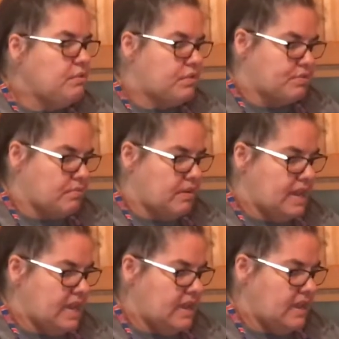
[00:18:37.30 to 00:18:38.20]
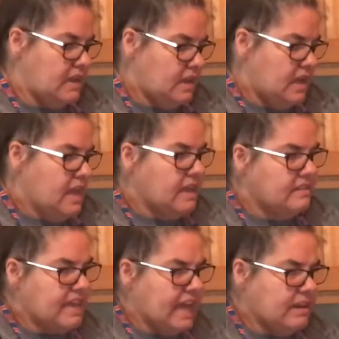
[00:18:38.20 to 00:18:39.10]
3,
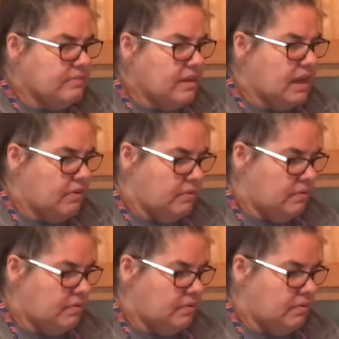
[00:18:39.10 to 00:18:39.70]
because I don't know.